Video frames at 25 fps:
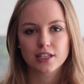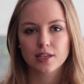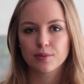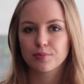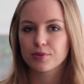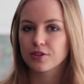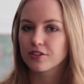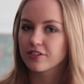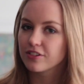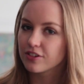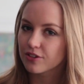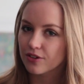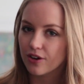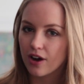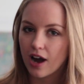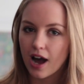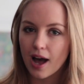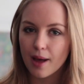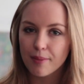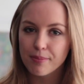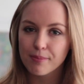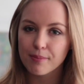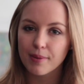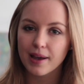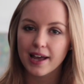to keep in your
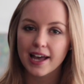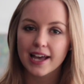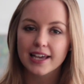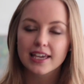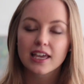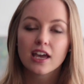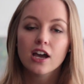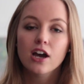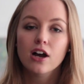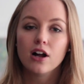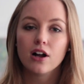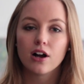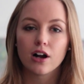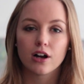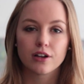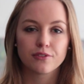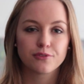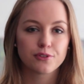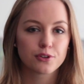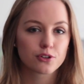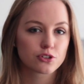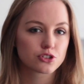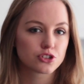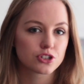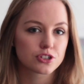handbag, or
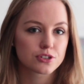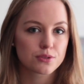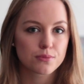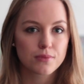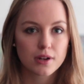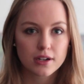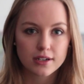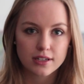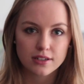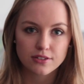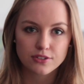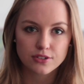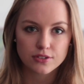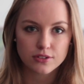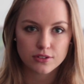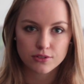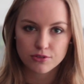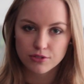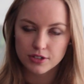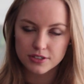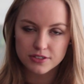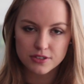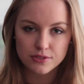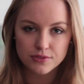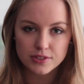if you're just running to the
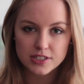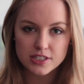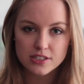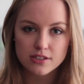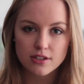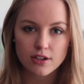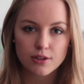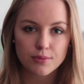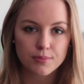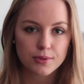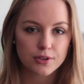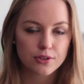grocery store,